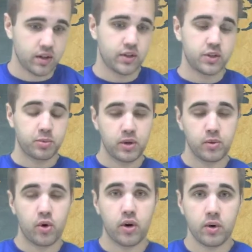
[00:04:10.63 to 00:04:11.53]
The
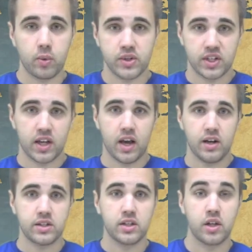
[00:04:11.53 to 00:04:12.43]
Supreme Court, once again,
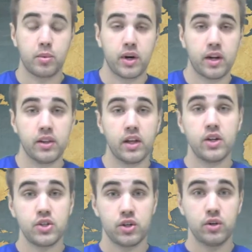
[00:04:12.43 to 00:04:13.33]
is deliberating the
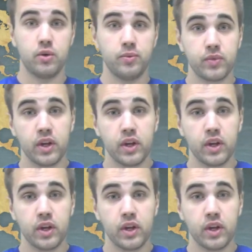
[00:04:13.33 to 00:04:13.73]
issue.